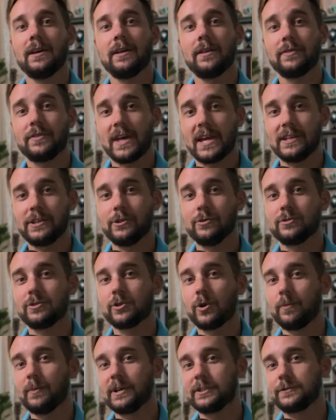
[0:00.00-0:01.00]
Thank you
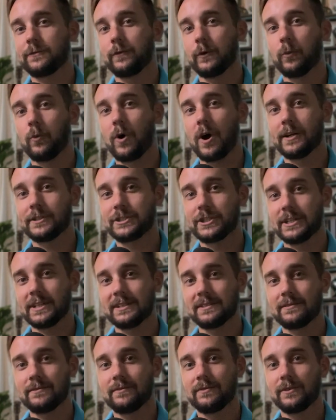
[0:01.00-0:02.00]
so much for
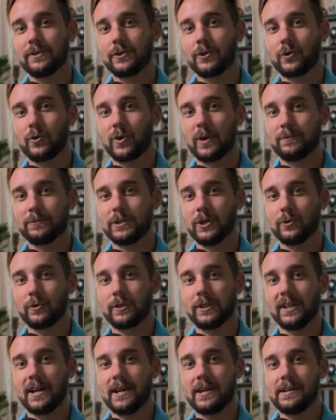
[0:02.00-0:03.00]
watching. Crypto
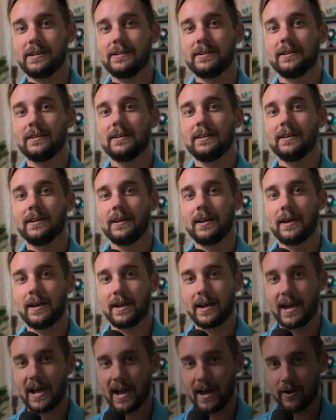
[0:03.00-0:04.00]
Clay
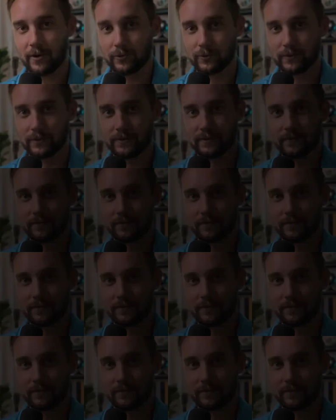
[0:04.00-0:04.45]
out.